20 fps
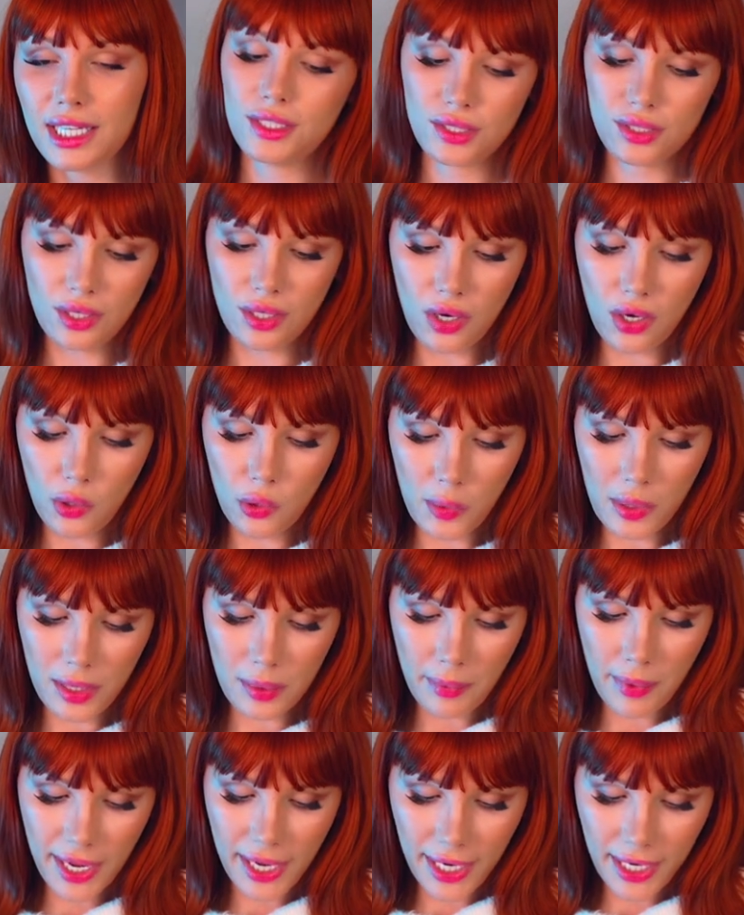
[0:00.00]
So when
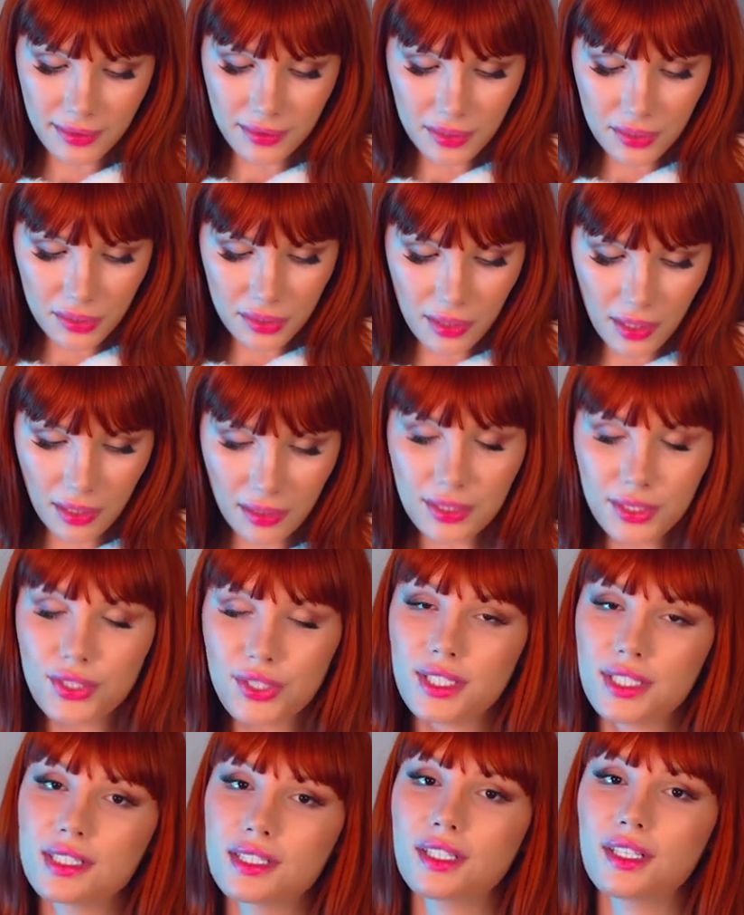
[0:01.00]
my
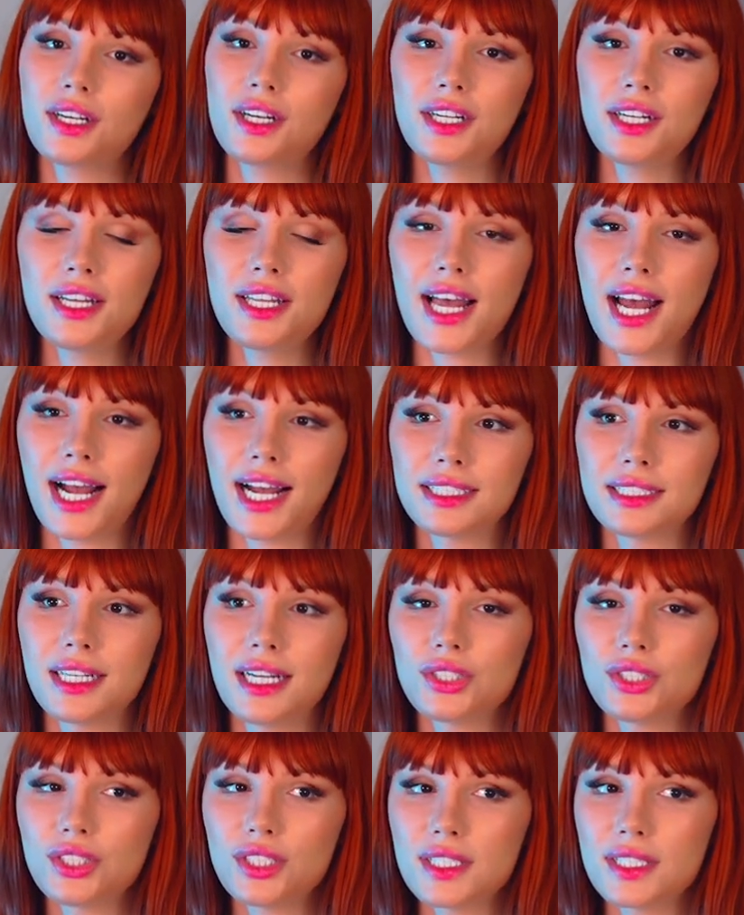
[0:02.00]
endocrinologist heard that,
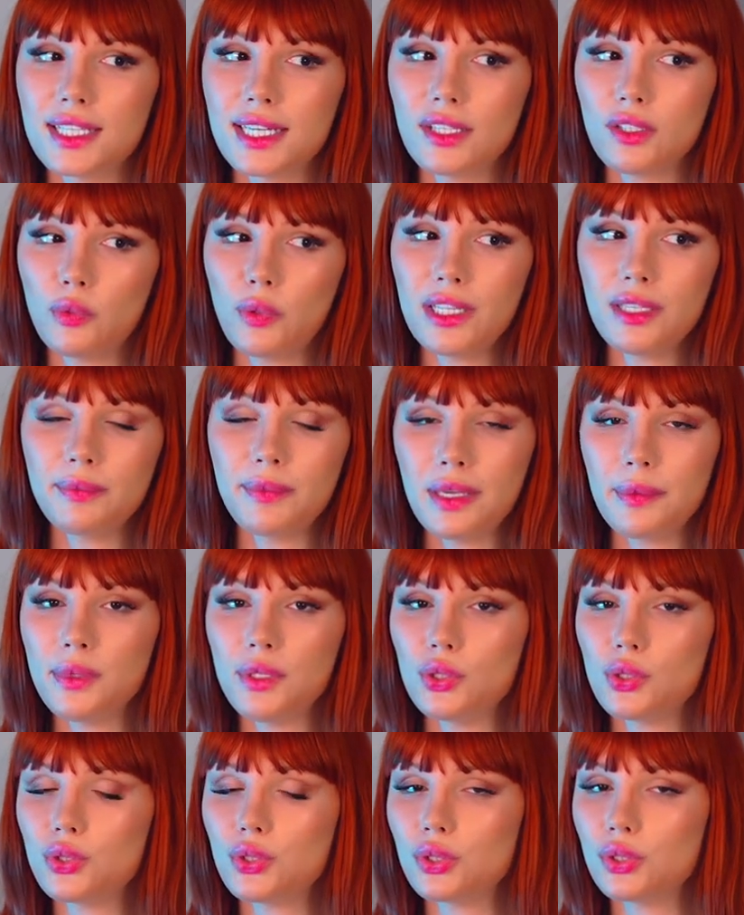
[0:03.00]
she said, well, maybe
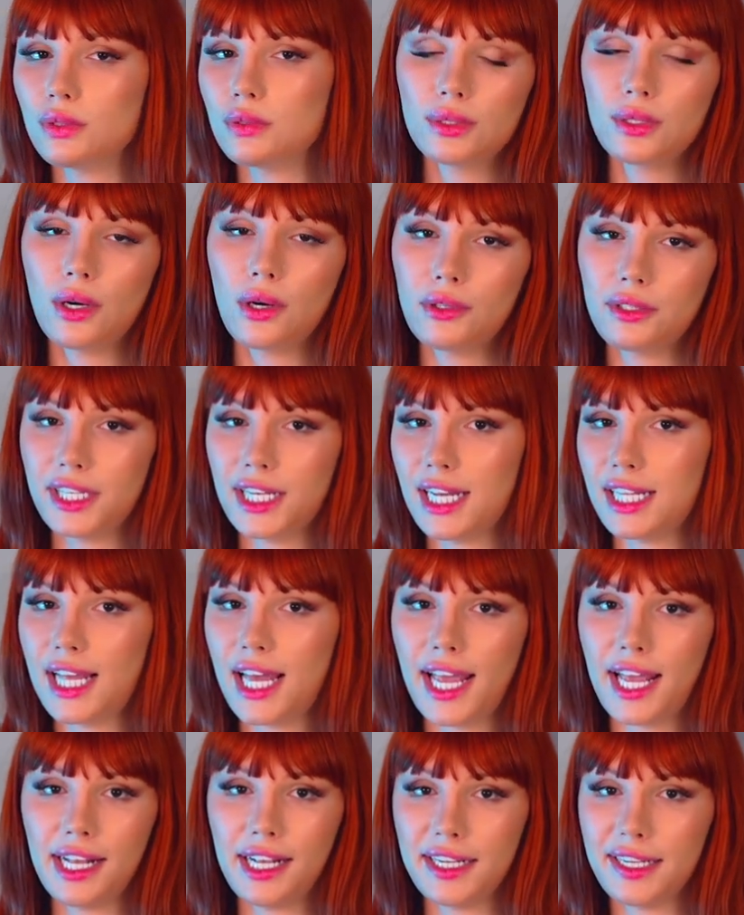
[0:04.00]
you should go get
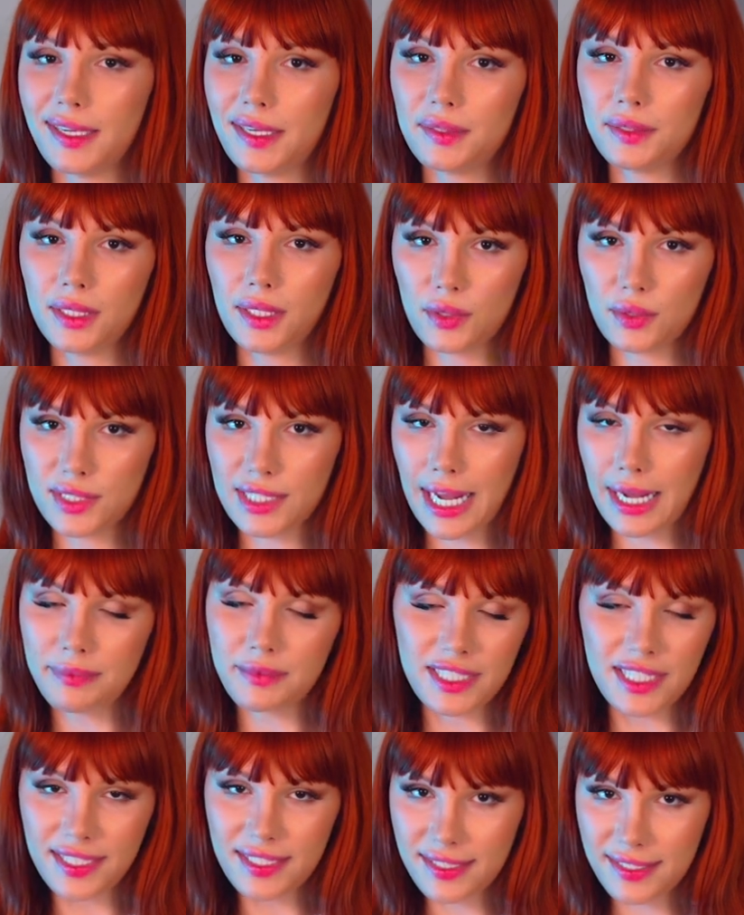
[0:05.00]
a karyotype
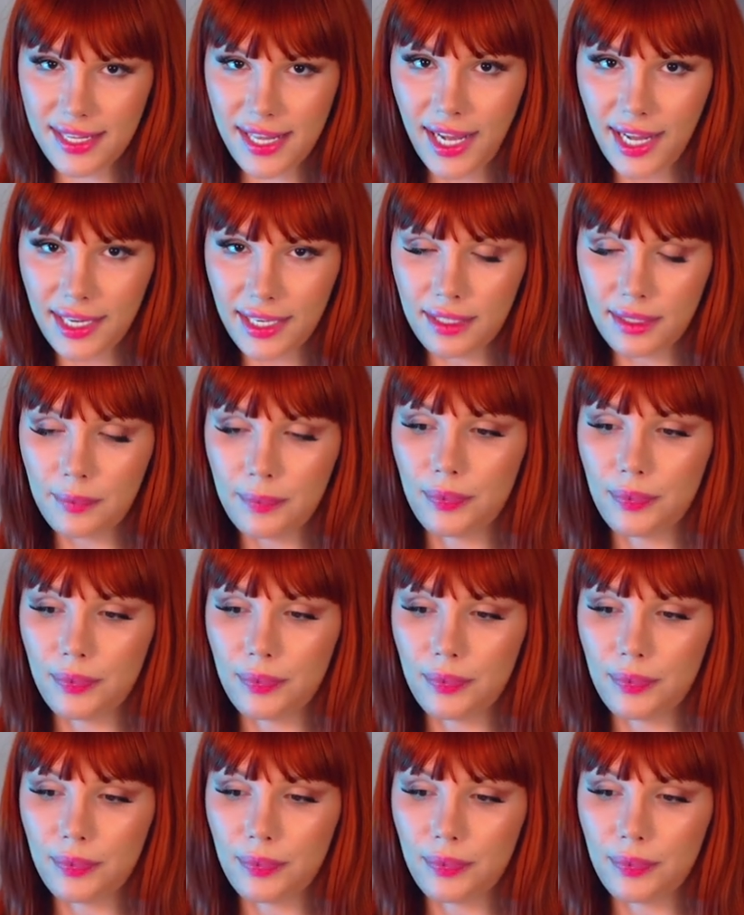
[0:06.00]
test done.